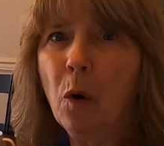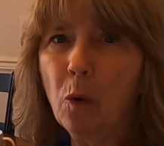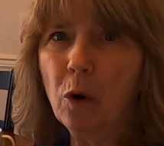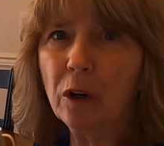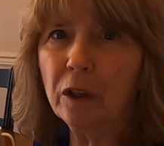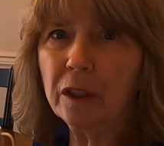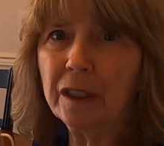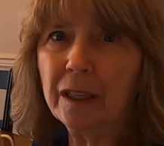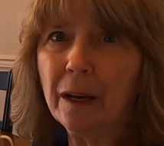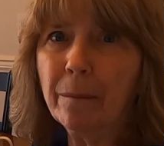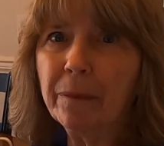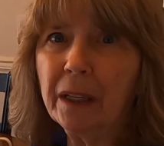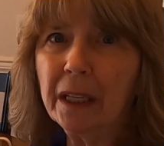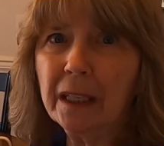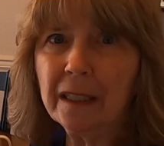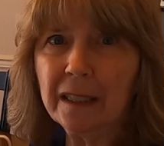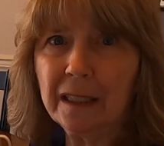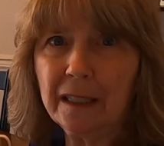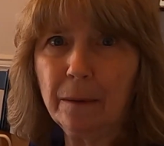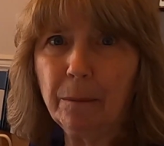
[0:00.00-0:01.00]
or
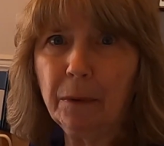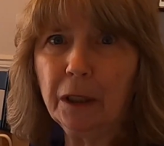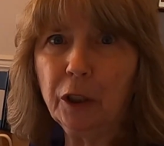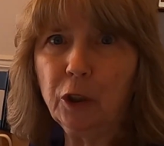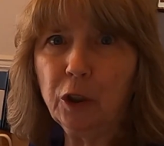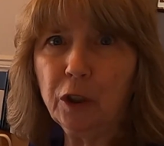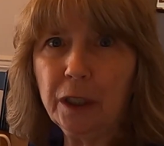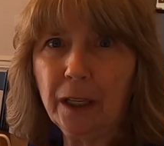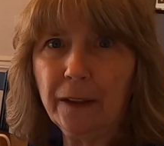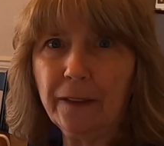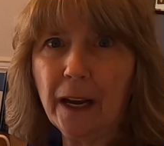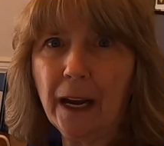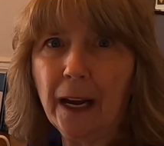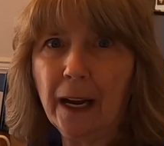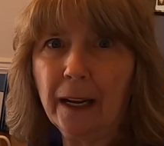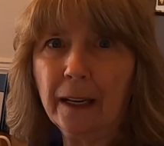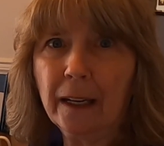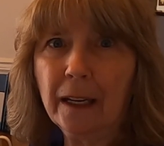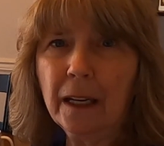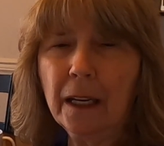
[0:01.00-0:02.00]
something similar to
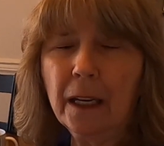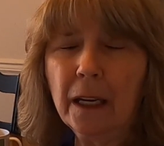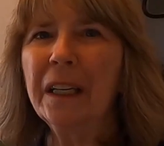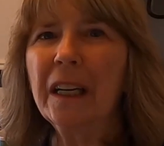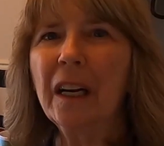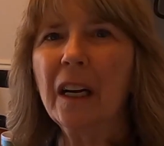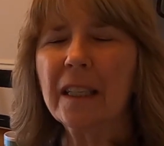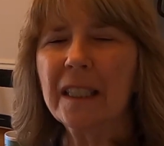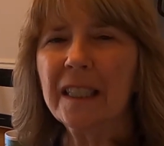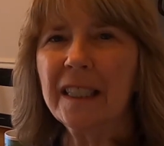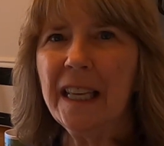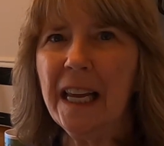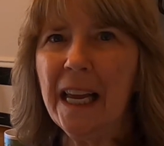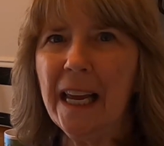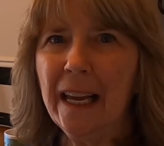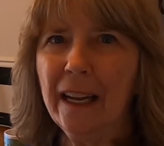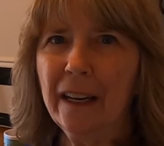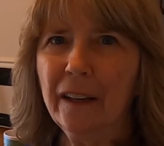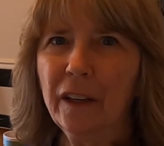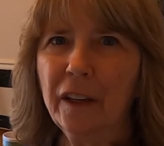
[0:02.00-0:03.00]
that, because
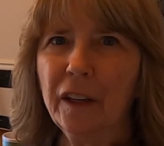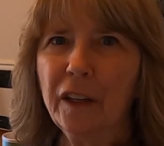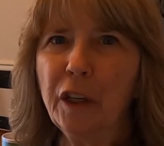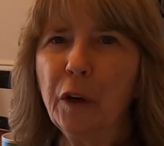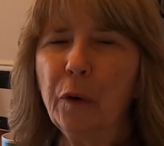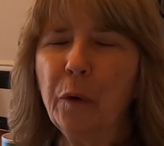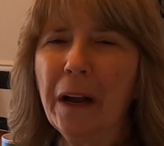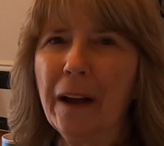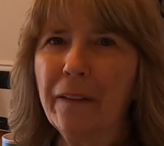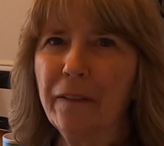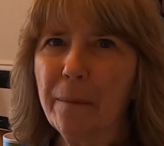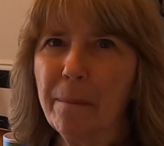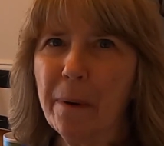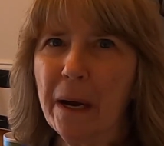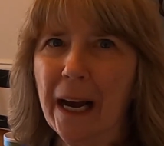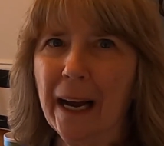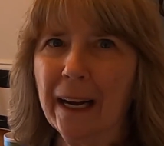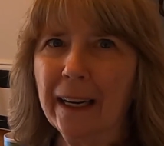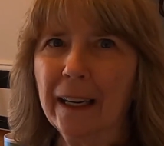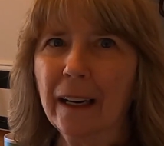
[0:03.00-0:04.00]
then you'll have a
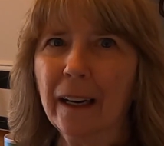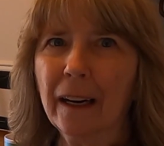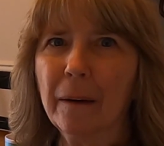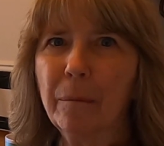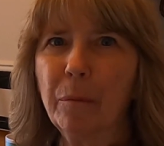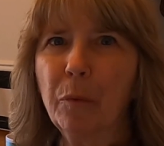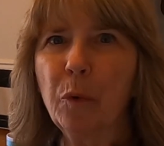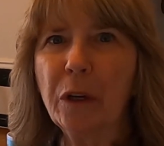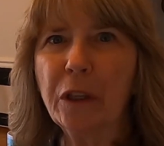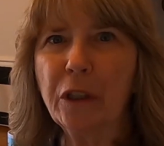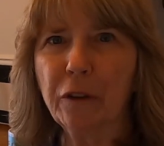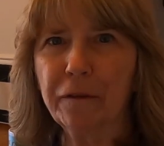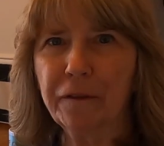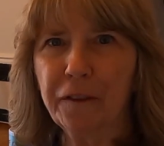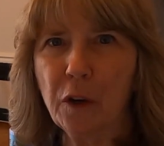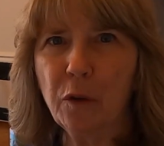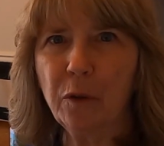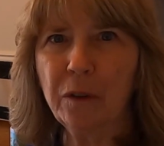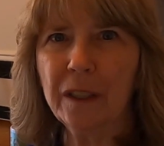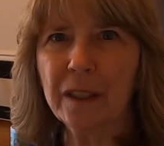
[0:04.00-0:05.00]
backup when your
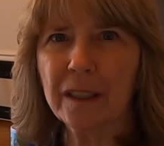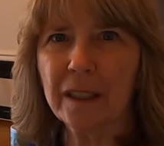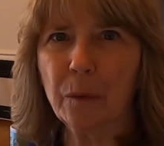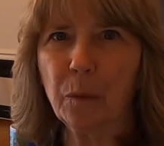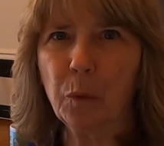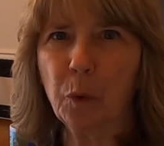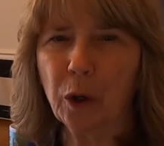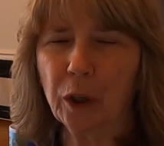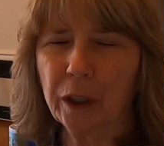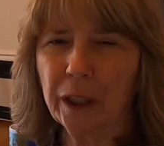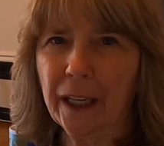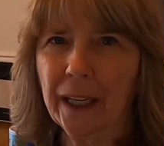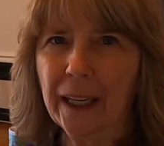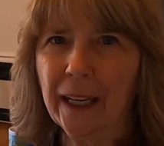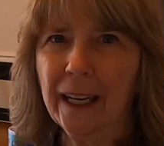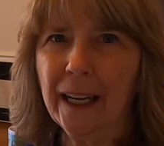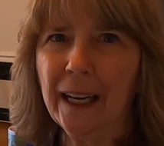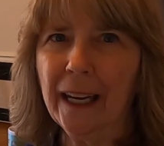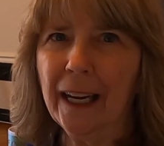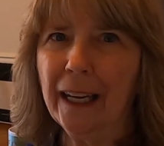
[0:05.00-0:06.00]
phone isn't
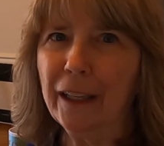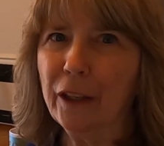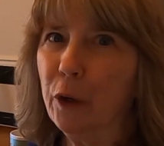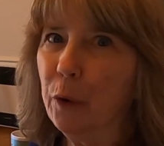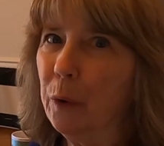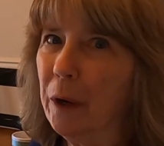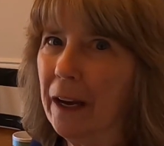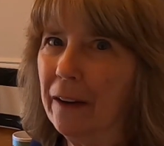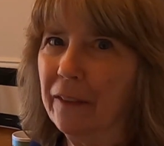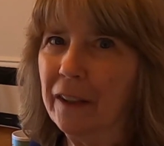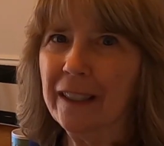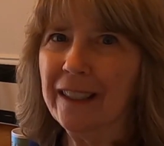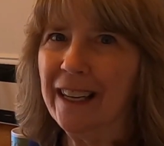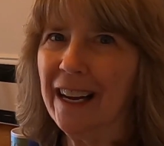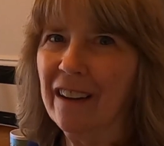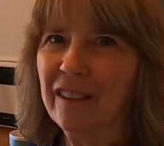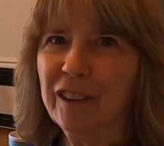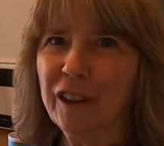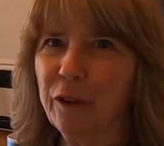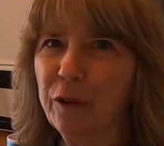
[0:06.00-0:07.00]
working and you haven't
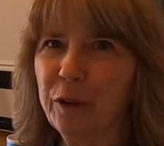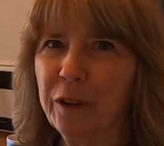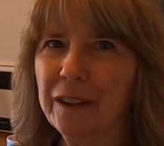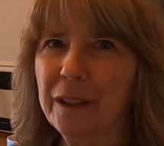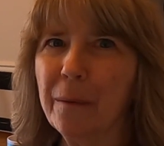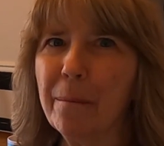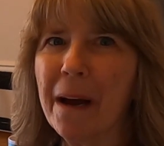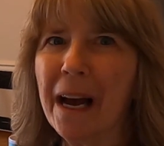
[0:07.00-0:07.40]
downloaded the